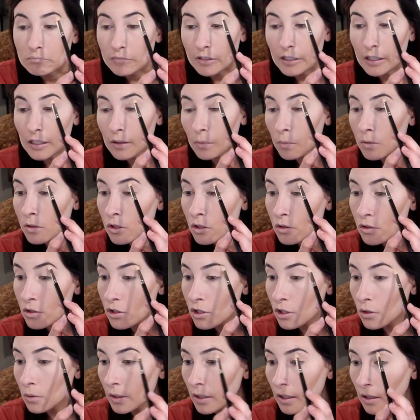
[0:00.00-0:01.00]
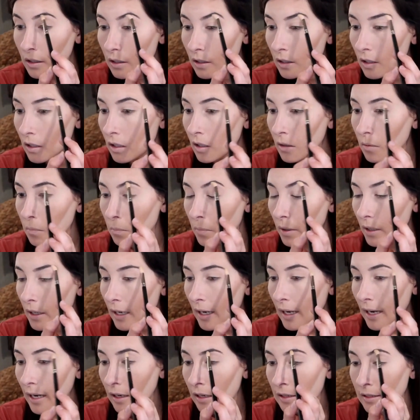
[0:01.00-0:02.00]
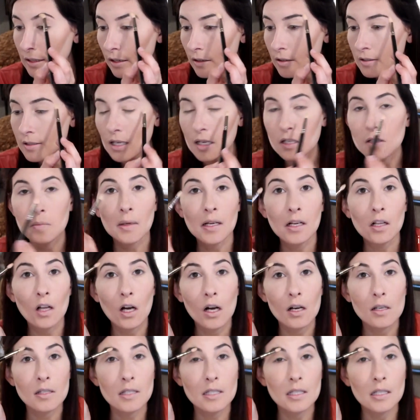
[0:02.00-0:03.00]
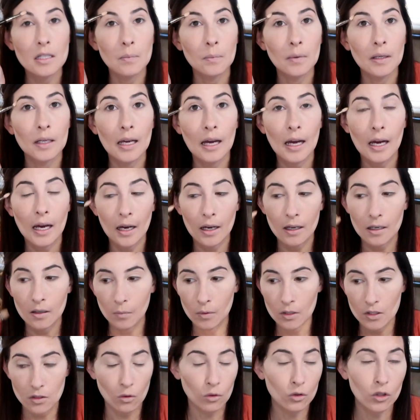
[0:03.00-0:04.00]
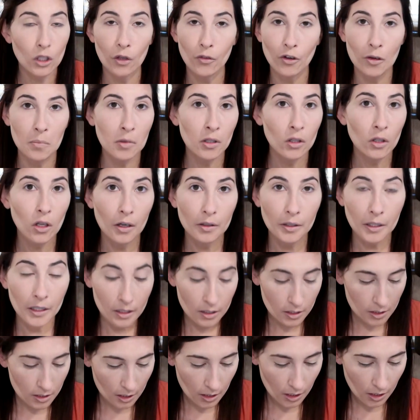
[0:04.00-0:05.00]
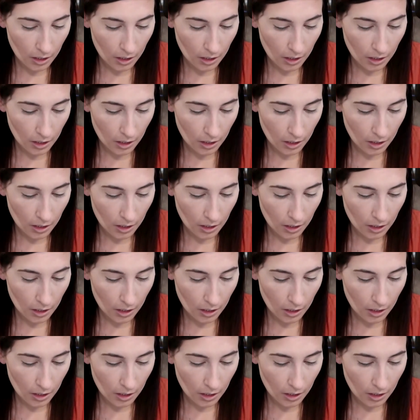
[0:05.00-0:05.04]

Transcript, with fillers: he was used to it. But I had to downsize my closet. We sold all of our belongings.